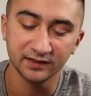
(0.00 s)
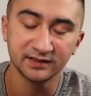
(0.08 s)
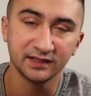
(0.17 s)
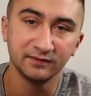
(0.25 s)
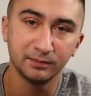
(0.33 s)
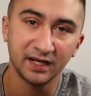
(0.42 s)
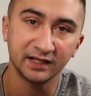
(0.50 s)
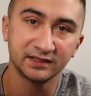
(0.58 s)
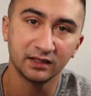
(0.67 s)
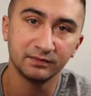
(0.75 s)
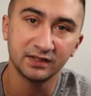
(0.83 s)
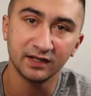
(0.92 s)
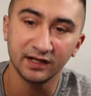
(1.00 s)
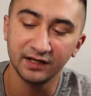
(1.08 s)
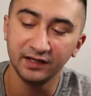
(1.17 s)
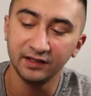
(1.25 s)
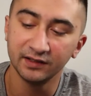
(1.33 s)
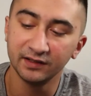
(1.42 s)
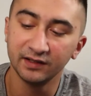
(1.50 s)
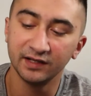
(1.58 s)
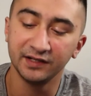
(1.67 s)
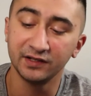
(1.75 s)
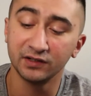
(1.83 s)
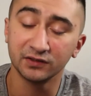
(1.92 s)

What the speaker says: This thing packs up tiny, and you can